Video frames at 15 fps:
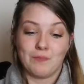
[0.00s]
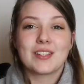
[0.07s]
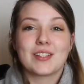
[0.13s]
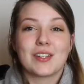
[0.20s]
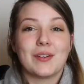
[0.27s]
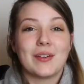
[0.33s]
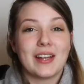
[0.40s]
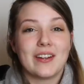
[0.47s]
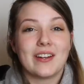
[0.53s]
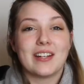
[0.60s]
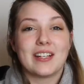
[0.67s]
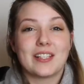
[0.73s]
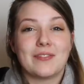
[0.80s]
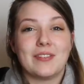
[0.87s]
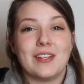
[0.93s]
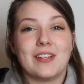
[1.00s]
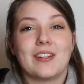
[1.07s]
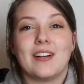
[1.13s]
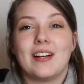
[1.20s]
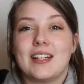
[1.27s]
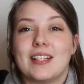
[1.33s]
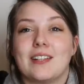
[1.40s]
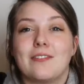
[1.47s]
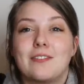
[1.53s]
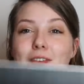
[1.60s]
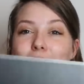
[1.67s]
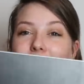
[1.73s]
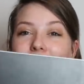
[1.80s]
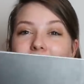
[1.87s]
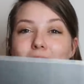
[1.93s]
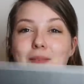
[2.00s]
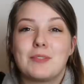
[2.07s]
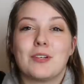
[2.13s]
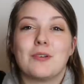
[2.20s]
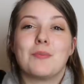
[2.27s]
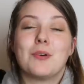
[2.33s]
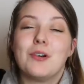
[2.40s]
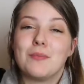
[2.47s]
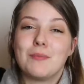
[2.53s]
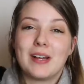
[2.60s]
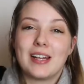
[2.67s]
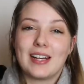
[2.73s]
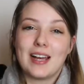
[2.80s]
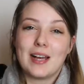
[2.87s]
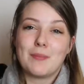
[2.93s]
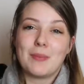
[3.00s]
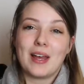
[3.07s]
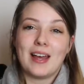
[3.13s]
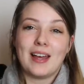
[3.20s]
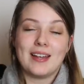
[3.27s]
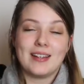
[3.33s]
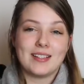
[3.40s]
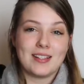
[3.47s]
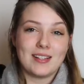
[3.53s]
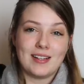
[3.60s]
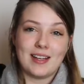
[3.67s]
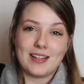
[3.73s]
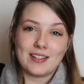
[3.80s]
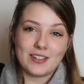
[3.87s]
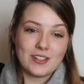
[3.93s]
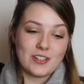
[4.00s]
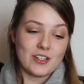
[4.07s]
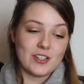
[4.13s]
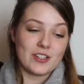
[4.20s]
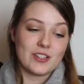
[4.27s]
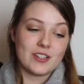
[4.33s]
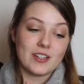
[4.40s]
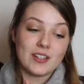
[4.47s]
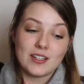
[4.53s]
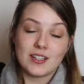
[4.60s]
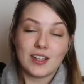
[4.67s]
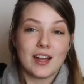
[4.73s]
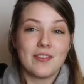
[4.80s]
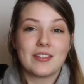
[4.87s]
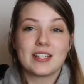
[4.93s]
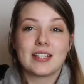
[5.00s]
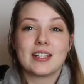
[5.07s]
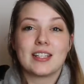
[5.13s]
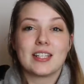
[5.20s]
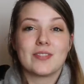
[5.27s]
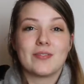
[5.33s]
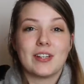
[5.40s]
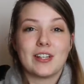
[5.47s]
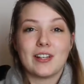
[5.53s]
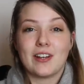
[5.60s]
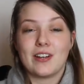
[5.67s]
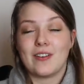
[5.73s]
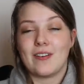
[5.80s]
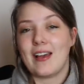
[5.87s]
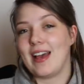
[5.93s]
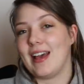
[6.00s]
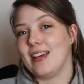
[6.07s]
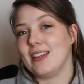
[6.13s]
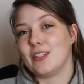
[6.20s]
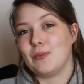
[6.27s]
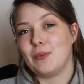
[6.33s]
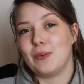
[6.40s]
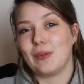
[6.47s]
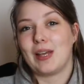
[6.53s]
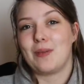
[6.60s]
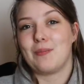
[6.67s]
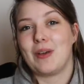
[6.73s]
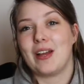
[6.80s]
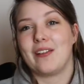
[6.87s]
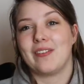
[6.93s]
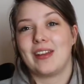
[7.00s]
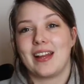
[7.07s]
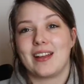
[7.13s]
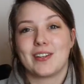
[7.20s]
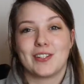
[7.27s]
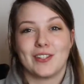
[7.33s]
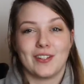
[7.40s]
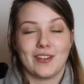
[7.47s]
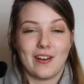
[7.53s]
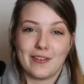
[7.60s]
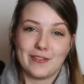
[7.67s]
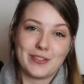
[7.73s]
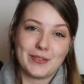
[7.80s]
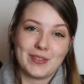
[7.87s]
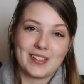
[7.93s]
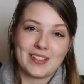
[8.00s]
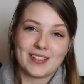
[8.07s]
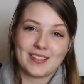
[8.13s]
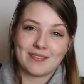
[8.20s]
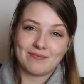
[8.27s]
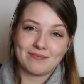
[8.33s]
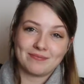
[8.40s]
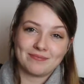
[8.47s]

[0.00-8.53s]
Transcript: So here it is for you guys. I've got my laptop on my lap, and let's just dive into this video and we'll get my reaction afterwards.